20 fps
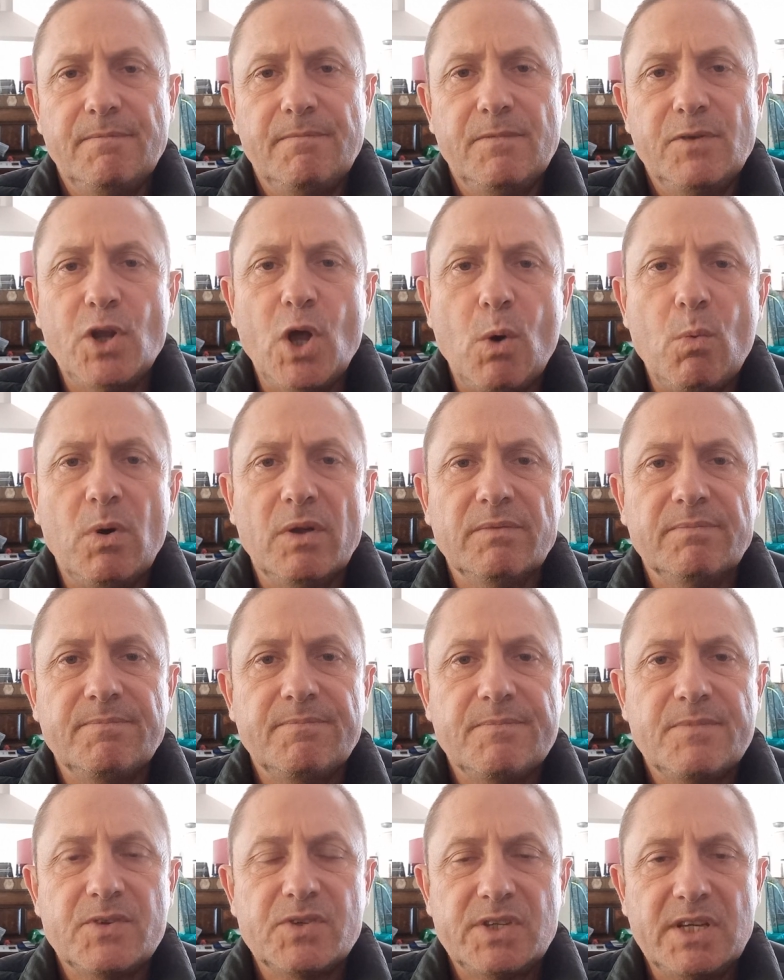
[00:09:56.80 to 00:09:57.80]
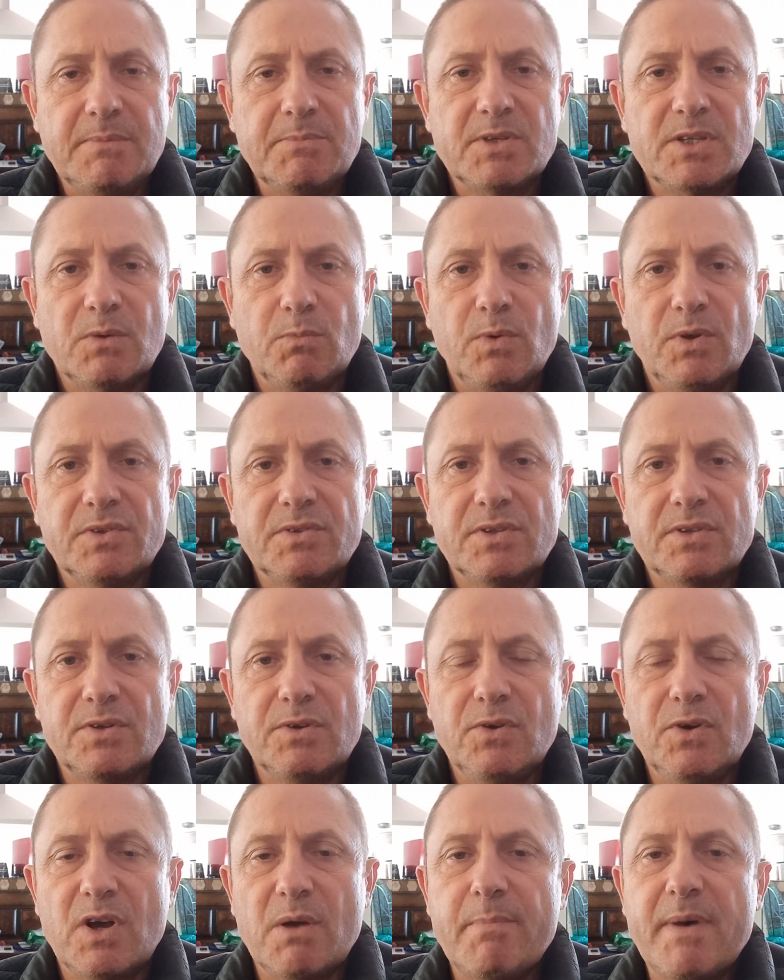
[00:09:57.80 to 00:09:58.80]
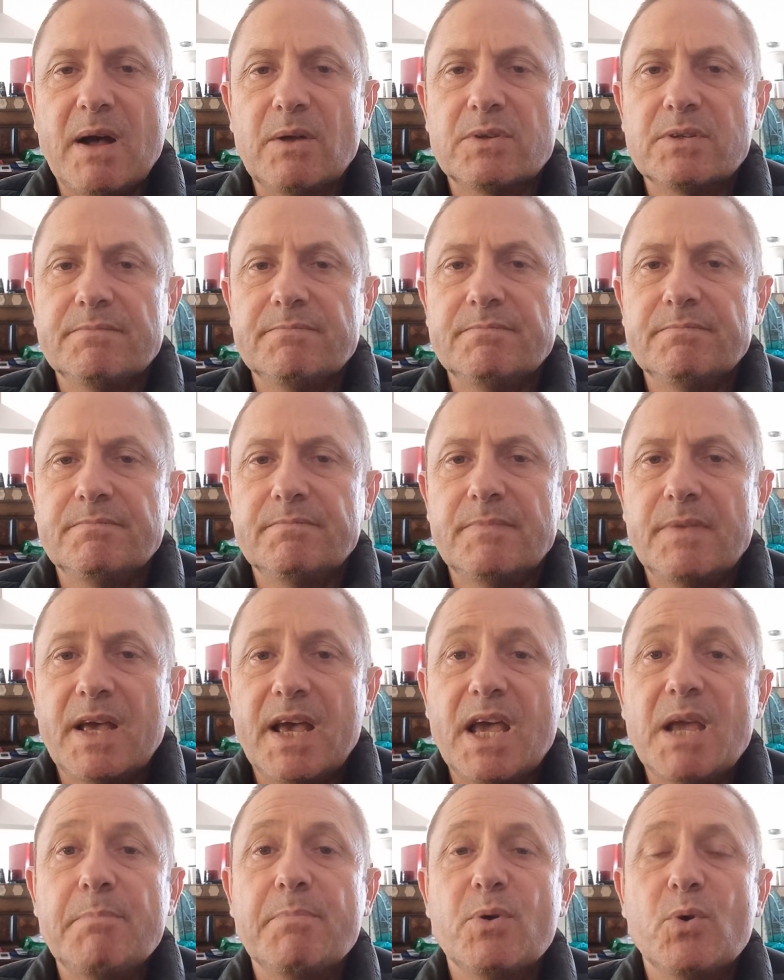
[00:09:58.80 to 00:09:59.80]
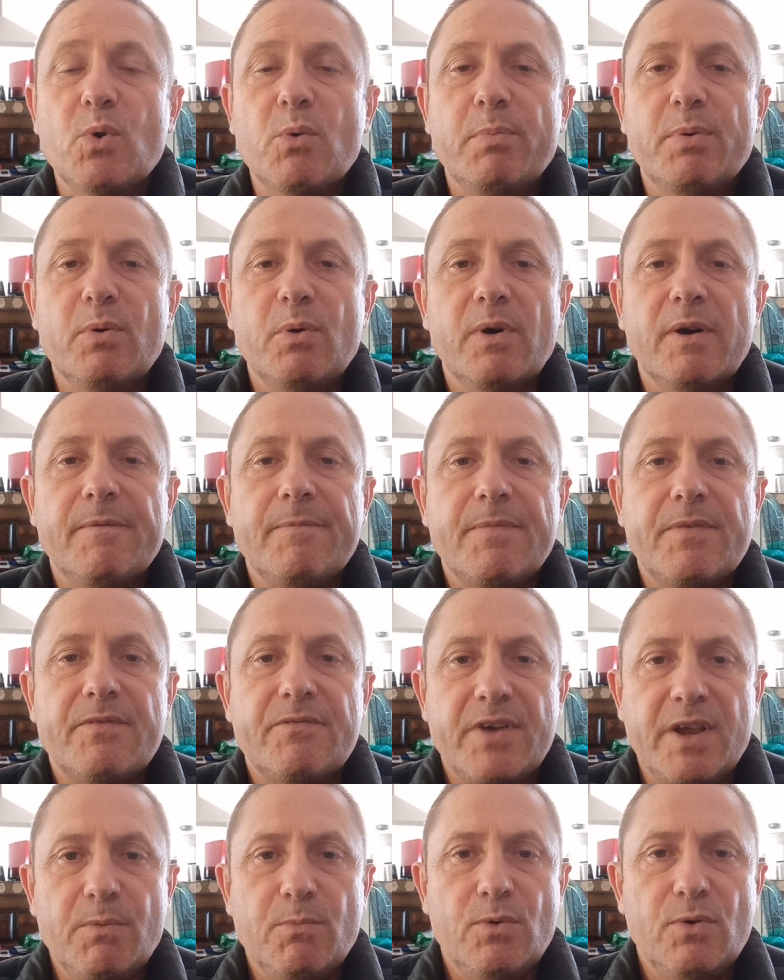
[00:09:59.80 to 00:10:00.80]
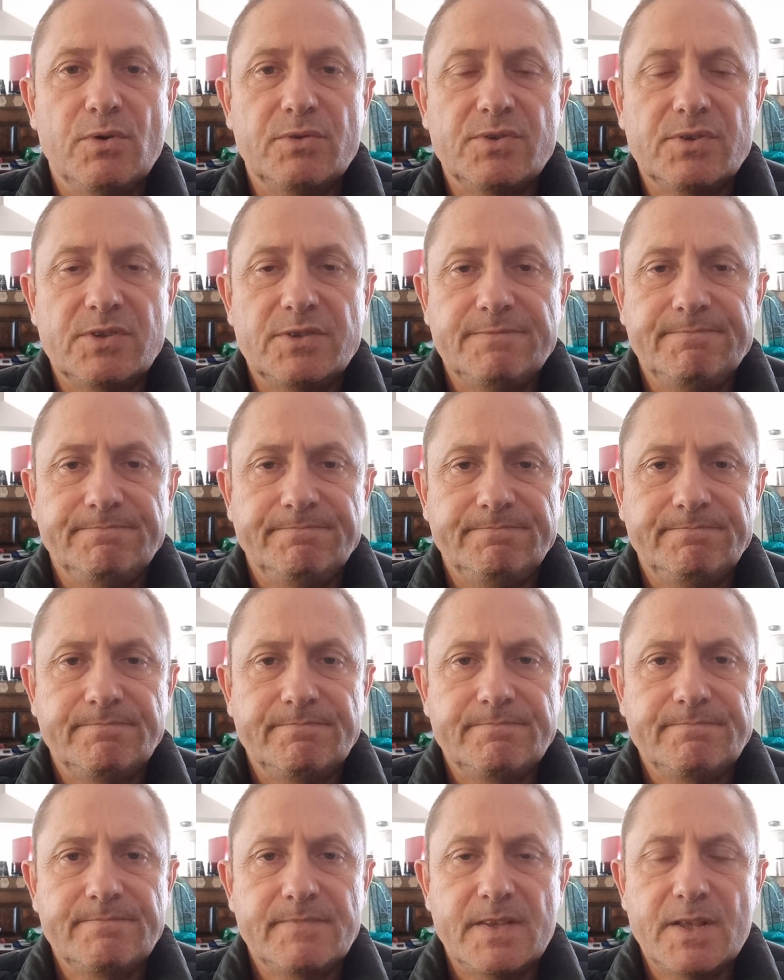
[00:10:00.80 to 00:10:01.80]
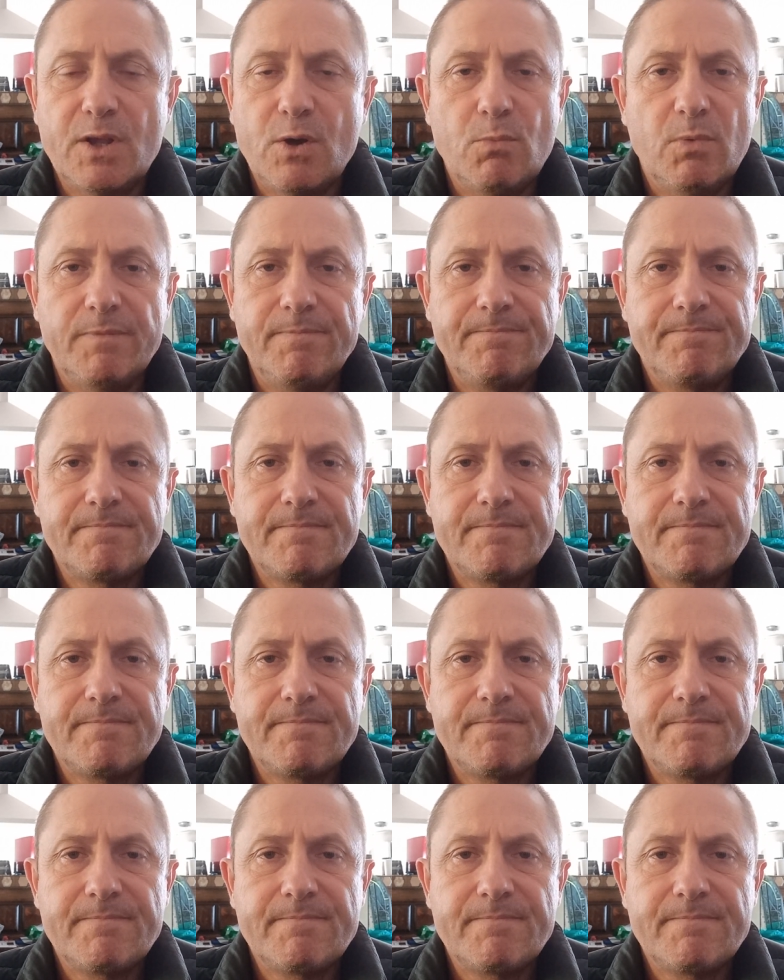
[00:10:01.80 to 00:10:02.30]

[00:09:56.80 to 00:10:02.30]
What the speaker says: no one seems to want to talk about Hepuapua, Three Waters. No one.